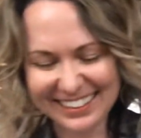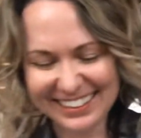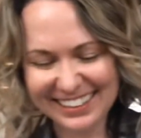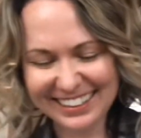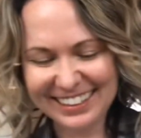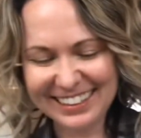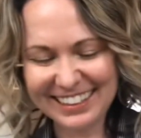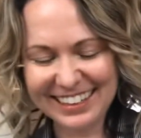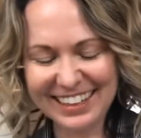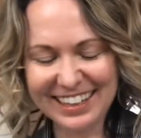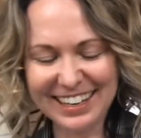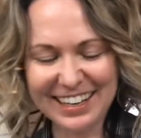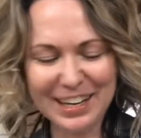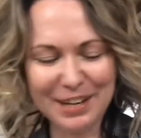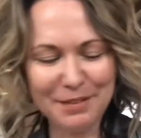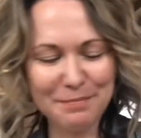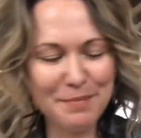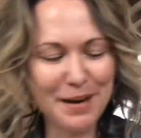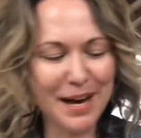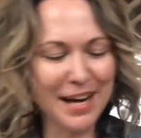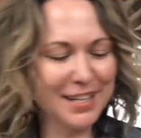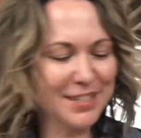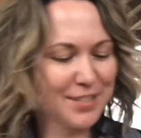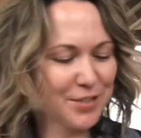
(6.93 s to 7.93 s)

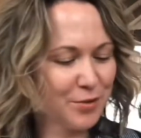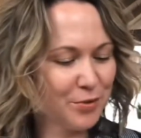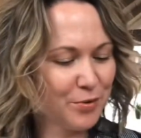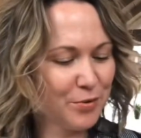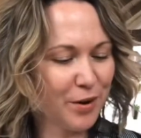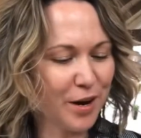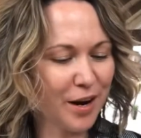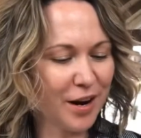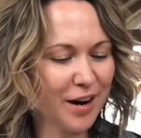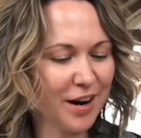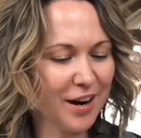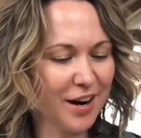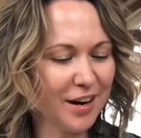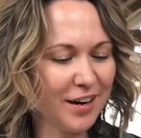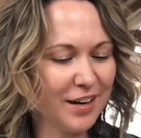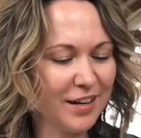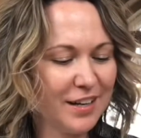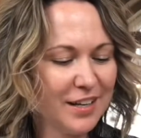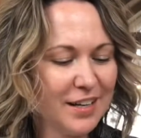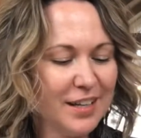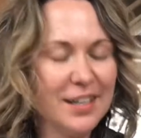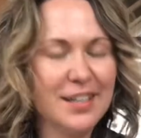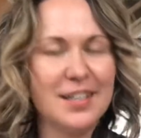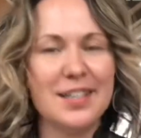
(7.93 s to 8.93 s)
Back to our
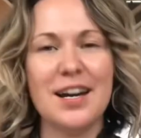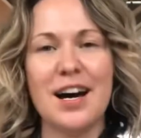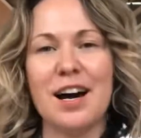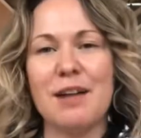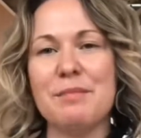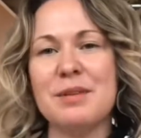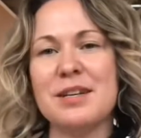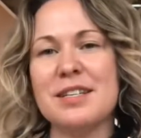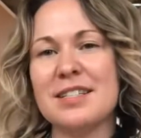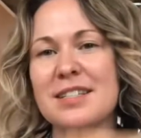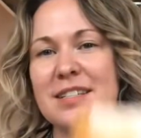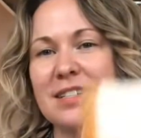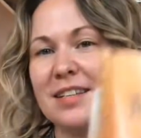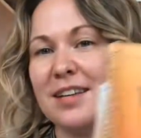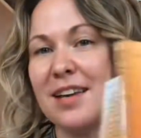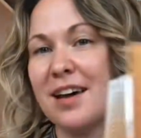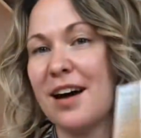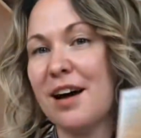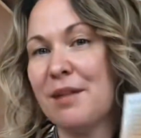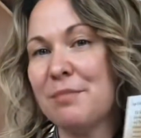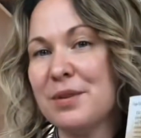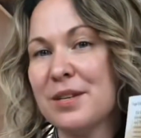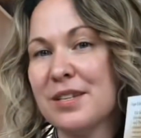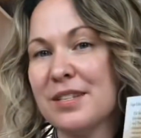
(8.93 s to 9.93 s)
Yamas and
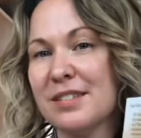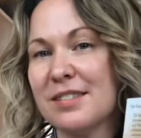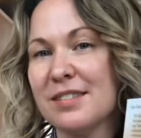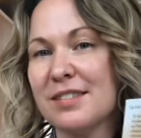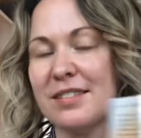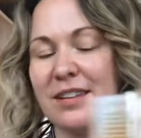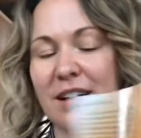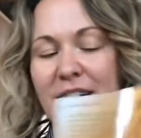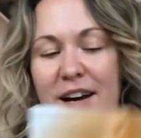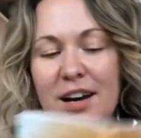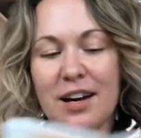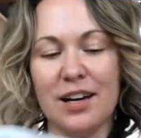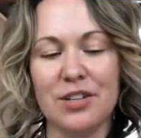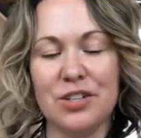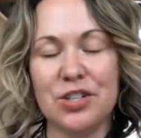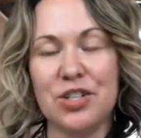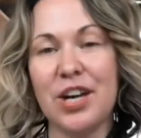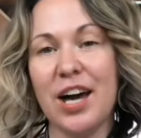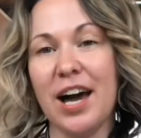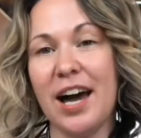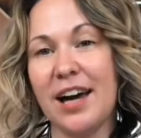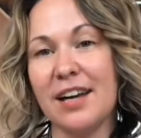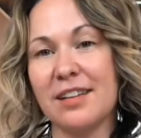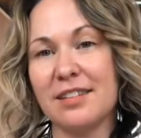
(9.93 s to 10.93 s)
Niyamas
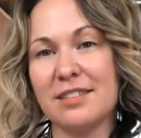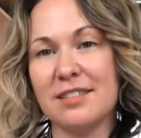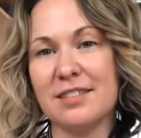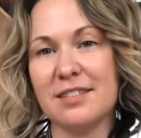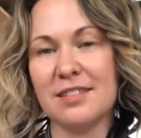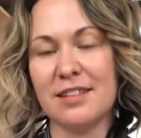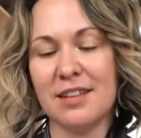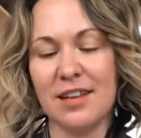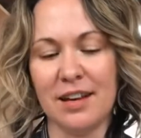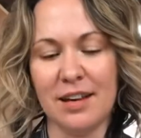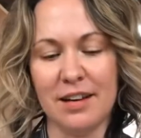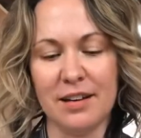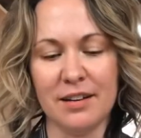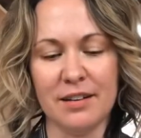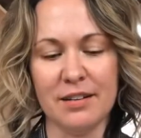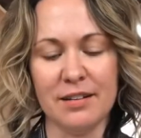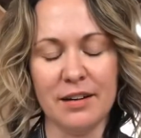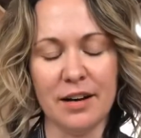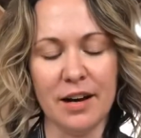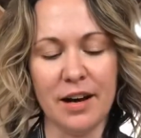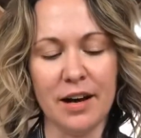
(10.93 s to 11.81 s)
chats, and